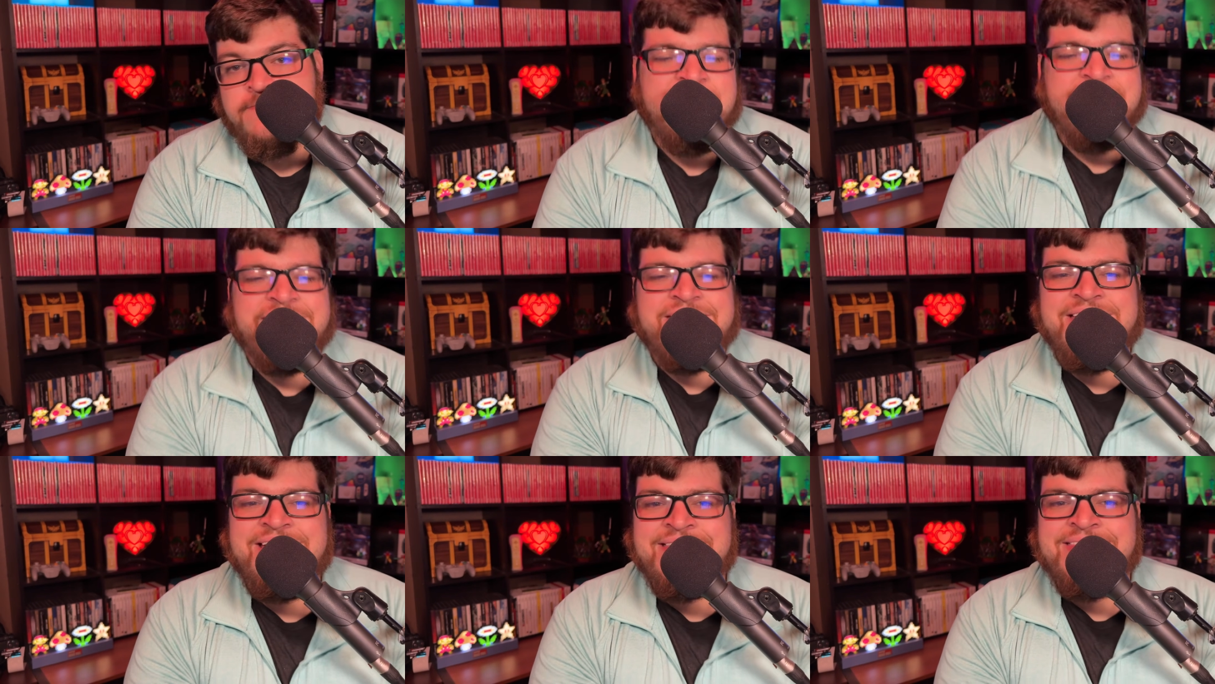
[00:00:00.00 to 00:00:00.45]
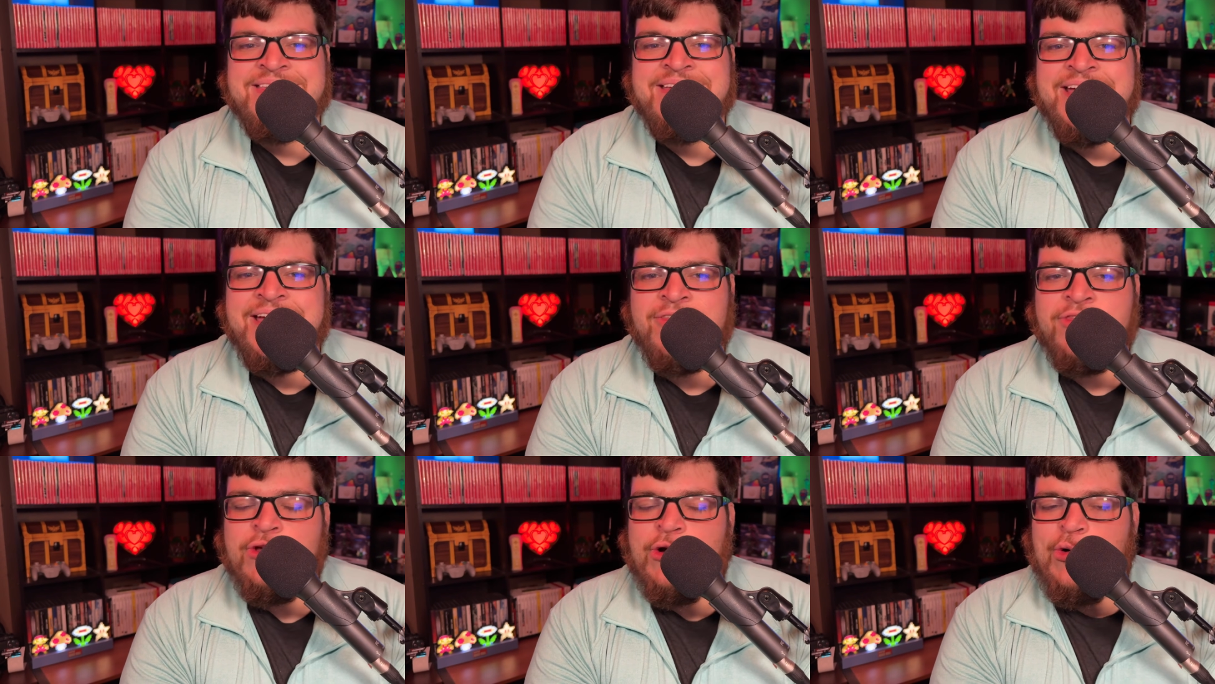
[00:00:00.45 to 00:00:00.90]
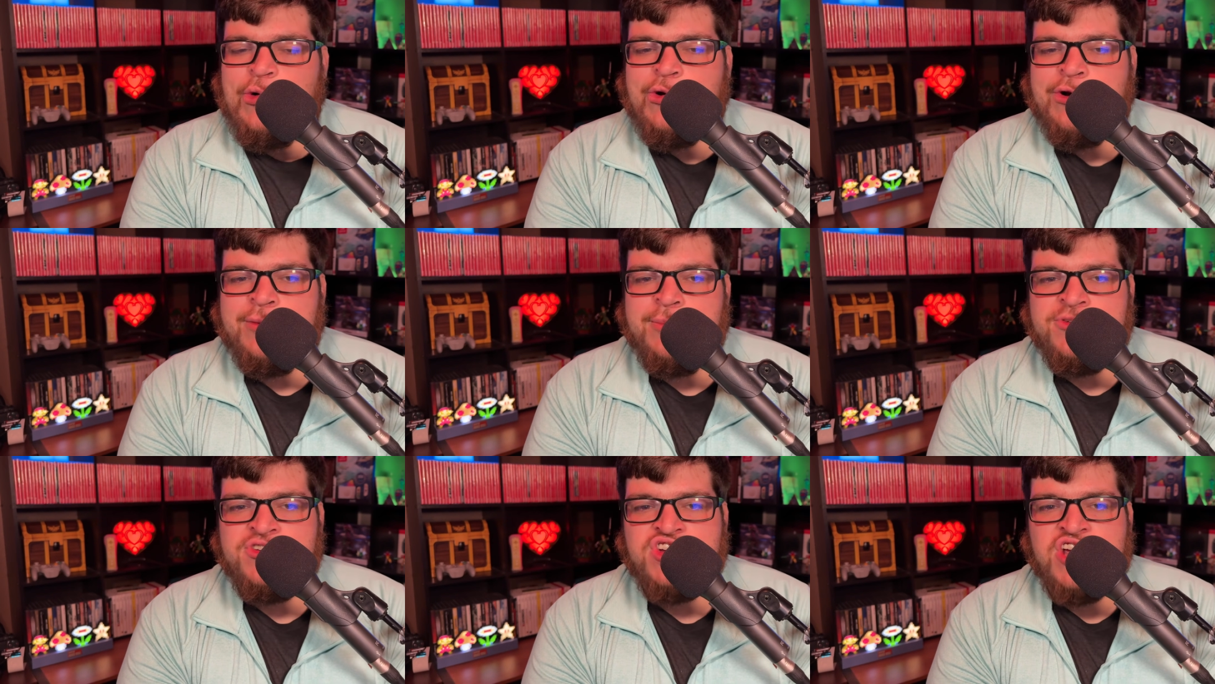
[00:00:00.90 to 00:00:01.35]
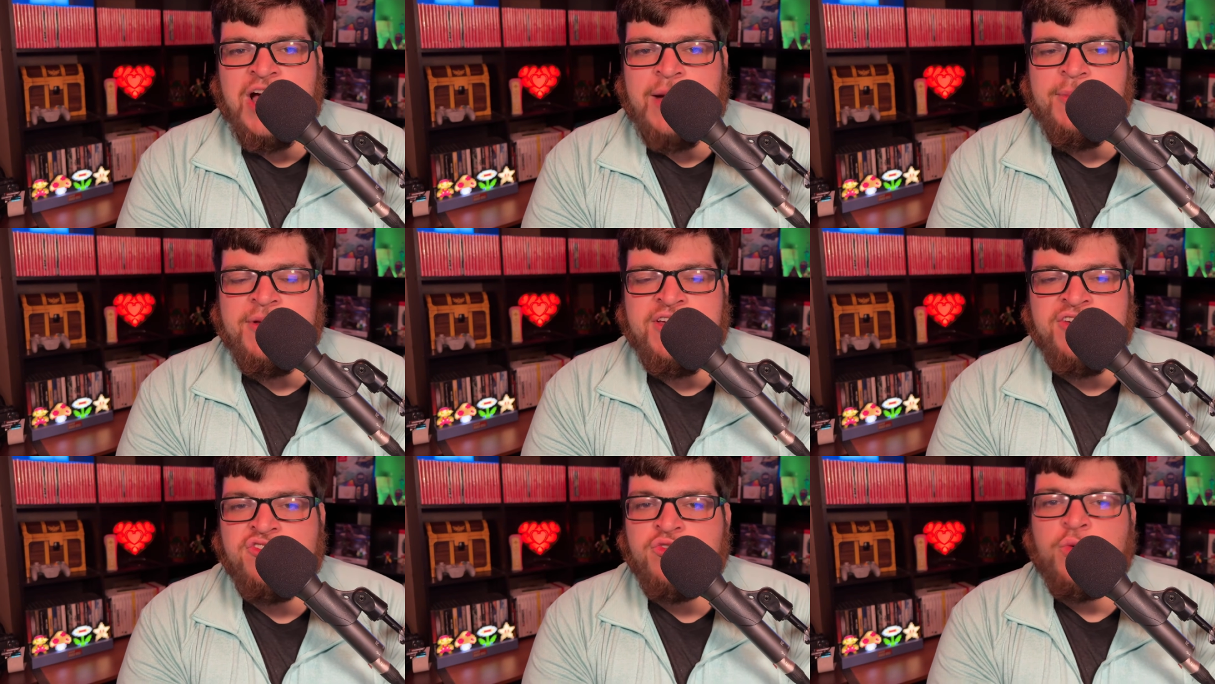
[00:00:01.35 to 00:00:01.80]
Nothing at the orb shop
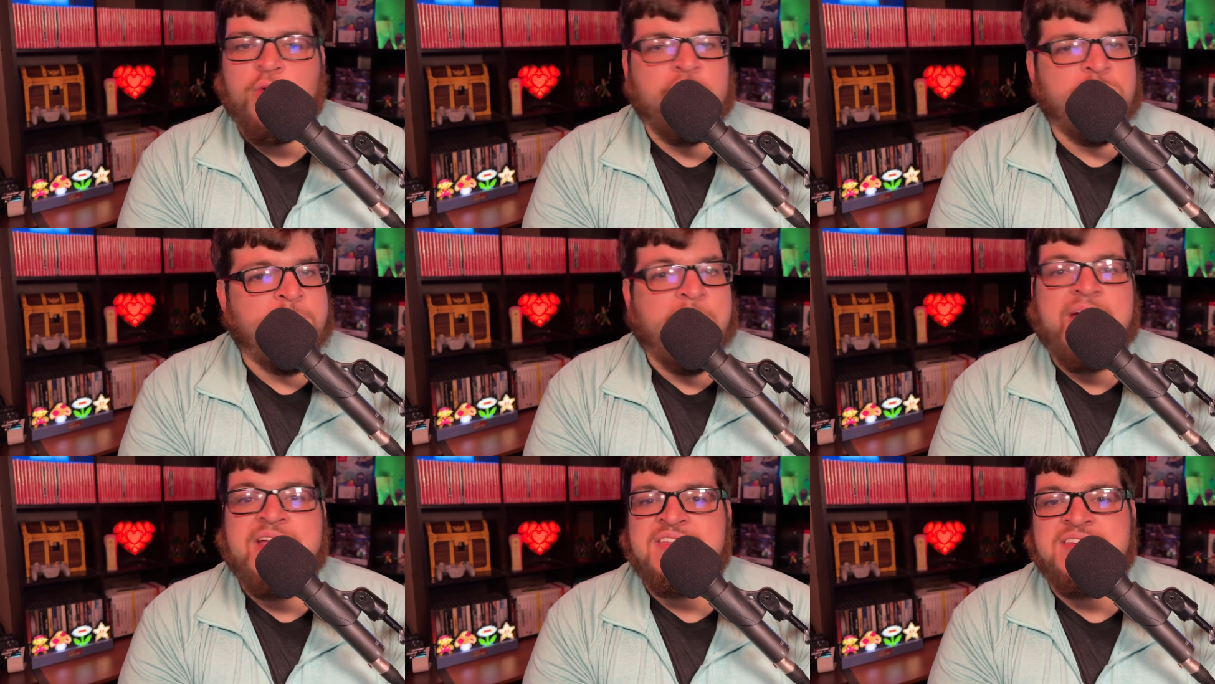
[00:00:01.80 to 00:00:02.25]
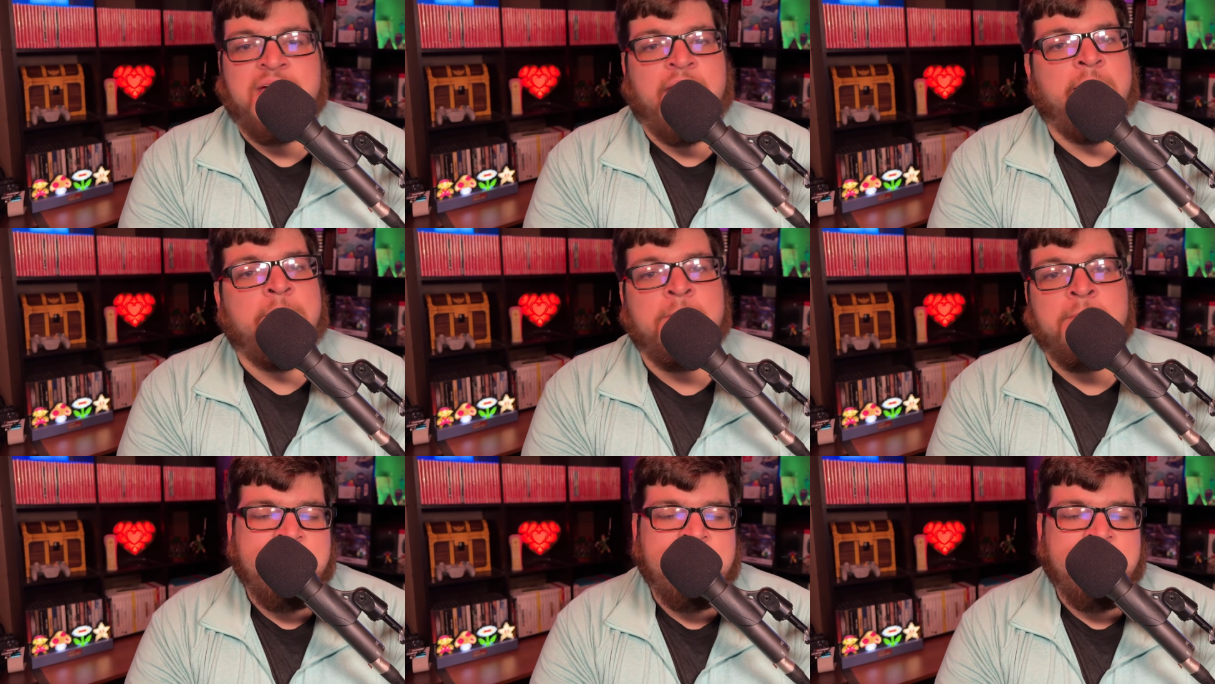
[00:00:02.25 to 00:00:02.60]
is worth my time.